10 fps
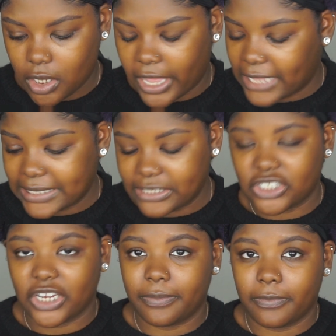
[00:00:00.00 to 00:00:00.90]
As
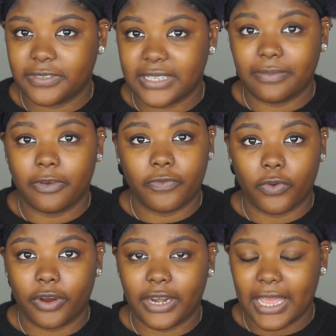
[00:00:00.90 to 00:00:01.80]
I said
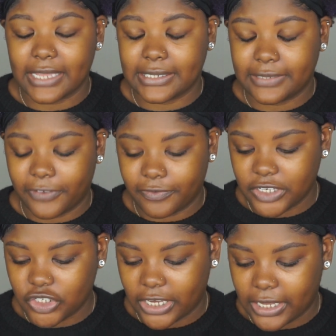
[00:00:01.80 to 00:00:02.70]
before, it has 50
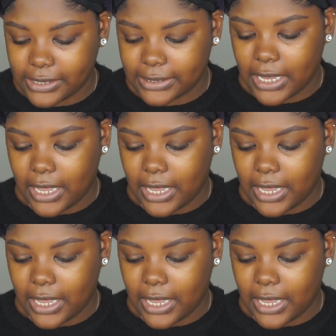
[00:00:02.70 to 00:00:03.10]
shades,